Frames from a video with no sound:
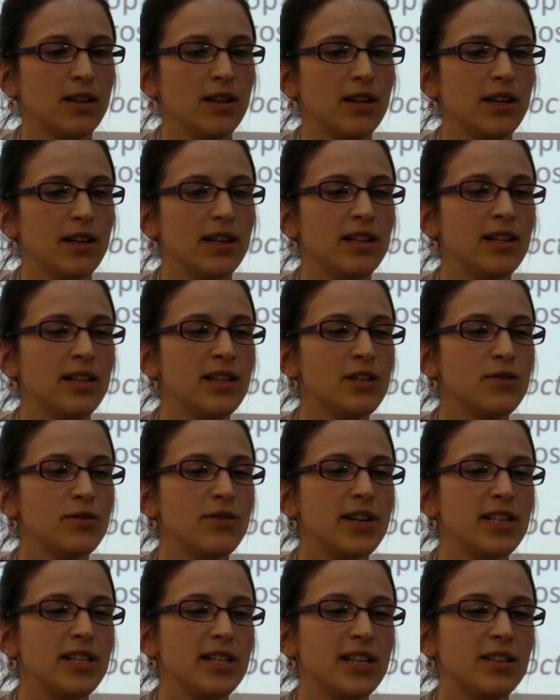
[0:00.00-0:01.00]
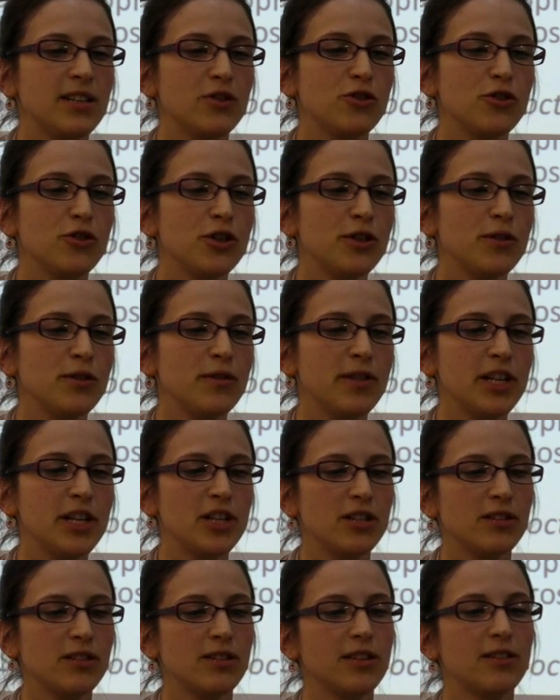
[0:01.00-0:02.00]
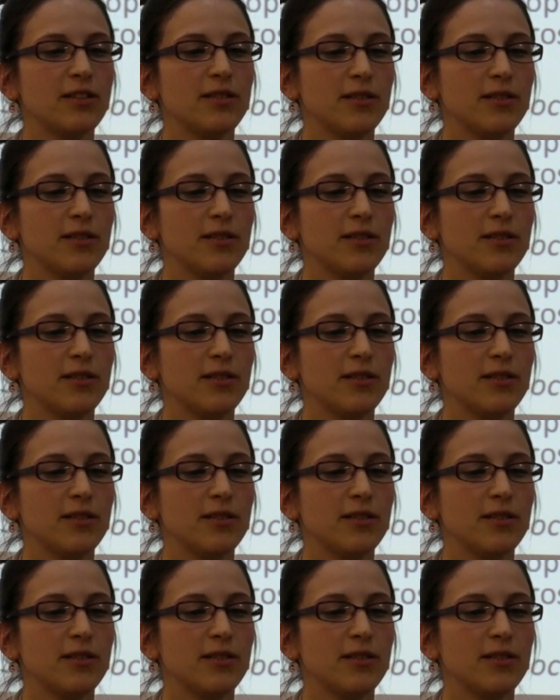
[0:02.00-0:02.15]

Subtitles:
In this reading, true original